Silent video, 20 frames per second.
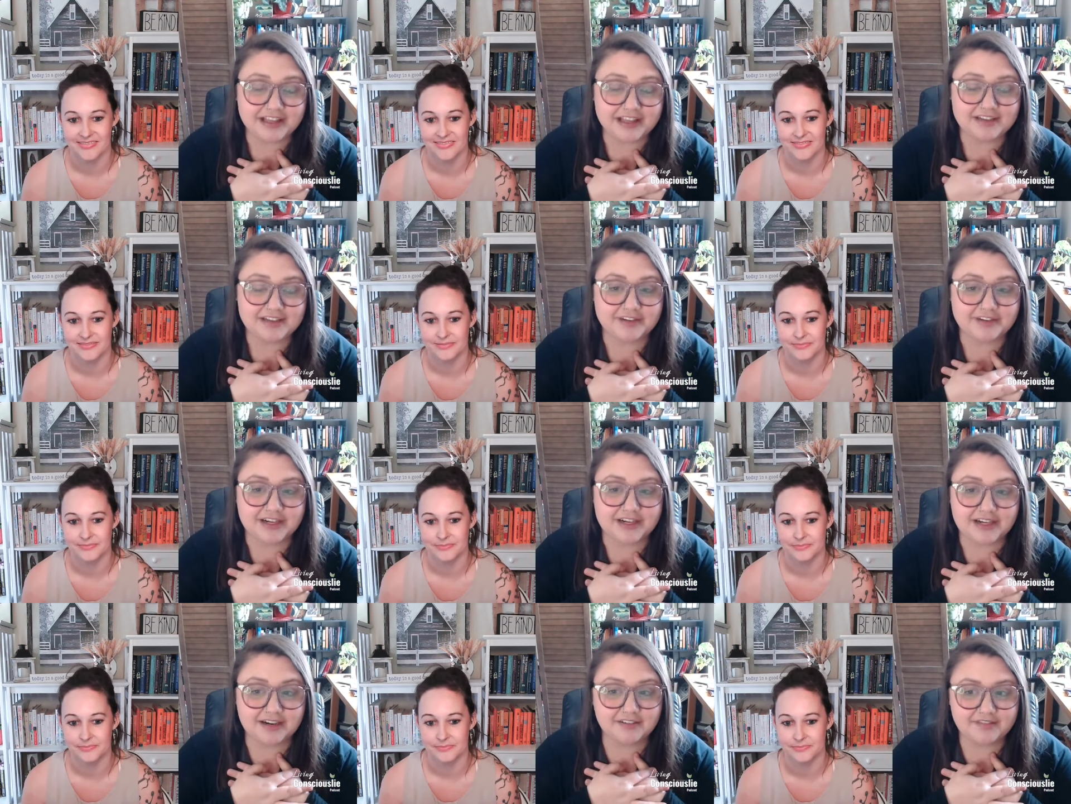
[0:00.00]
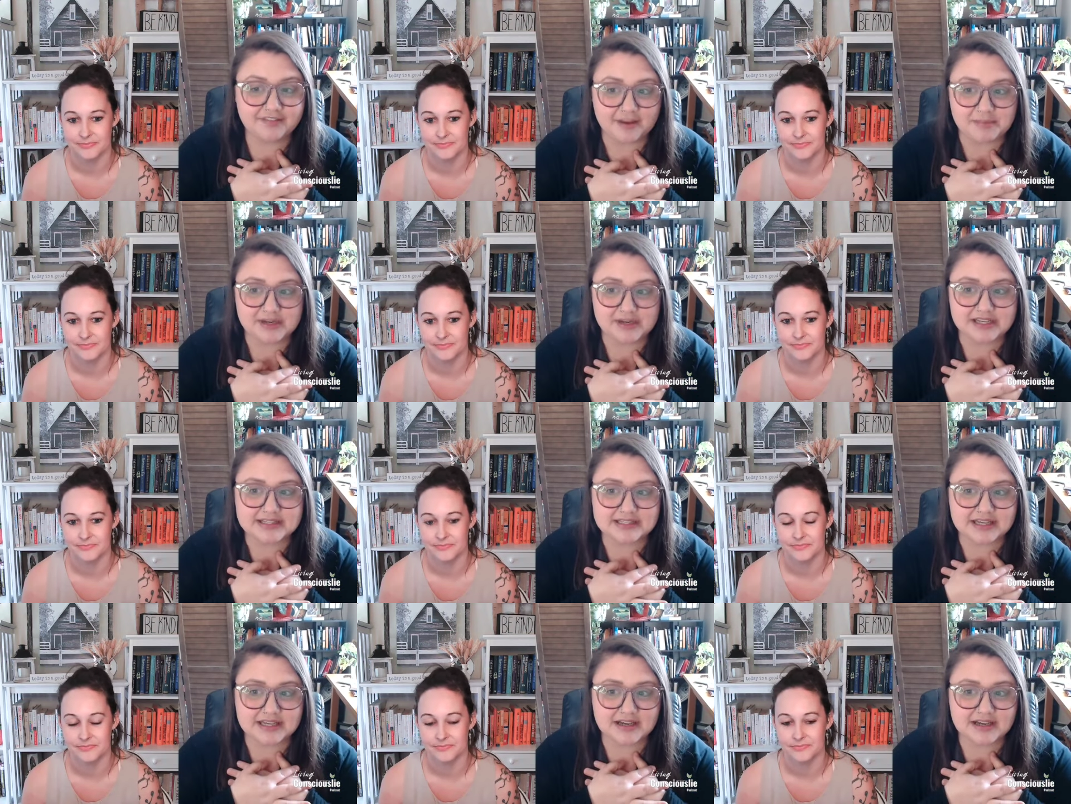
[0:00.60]
Speaker 1: flavor of
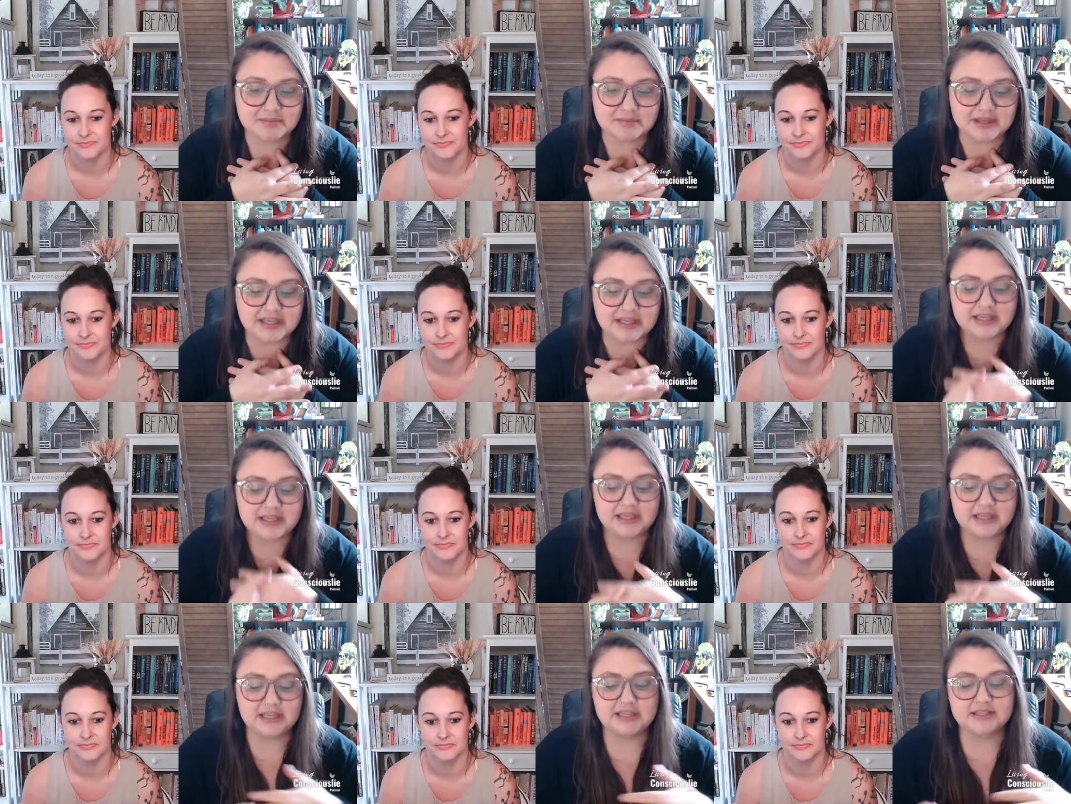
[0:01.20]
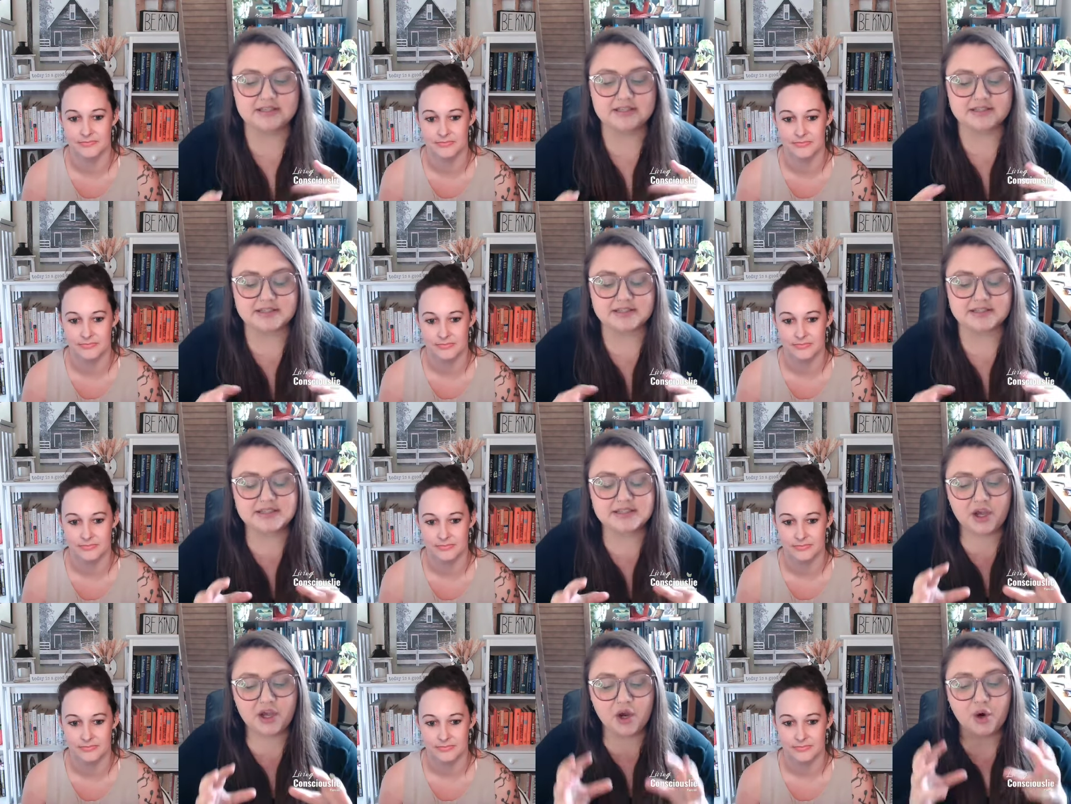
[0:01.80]
feminism
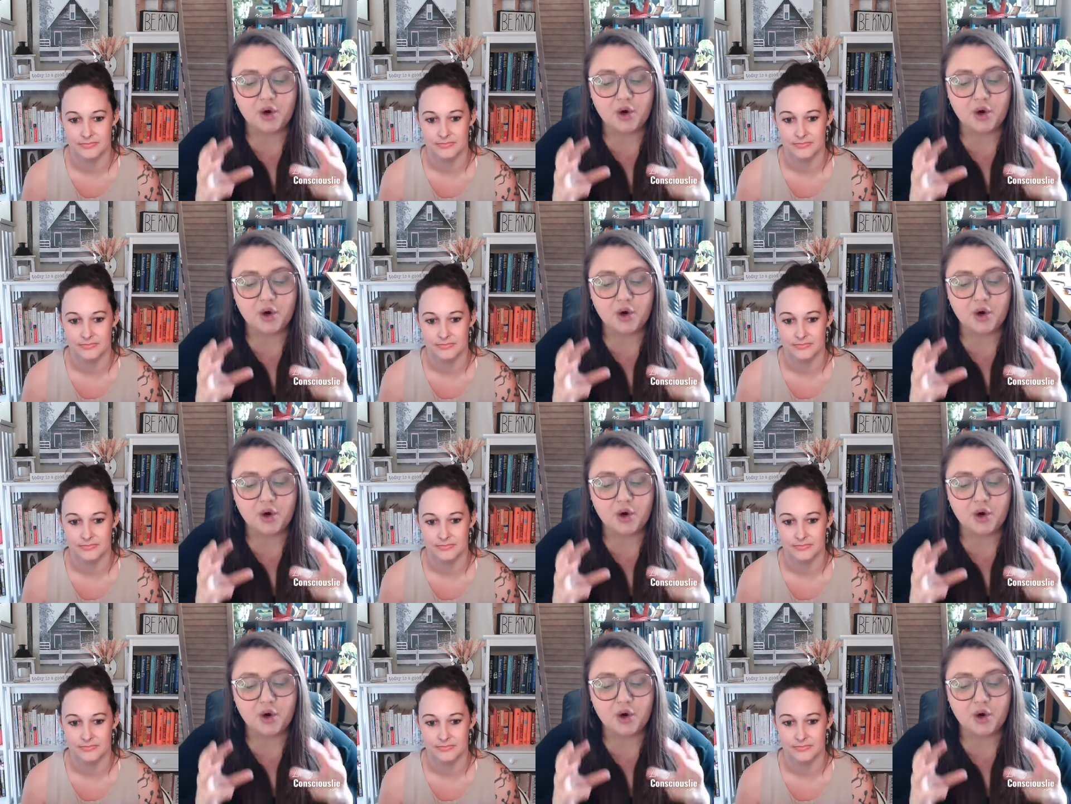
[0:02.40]
is